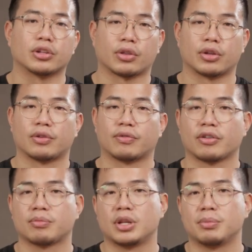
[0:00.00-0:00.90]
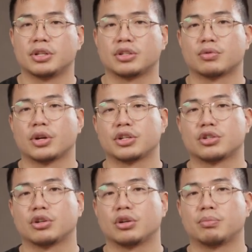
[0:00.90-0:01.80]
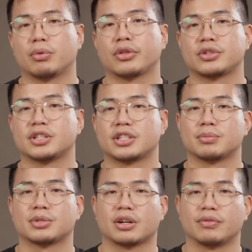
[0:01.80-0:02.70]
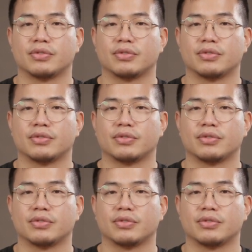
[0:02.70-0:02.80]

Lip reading: the 35mm Greyjoy, both systems are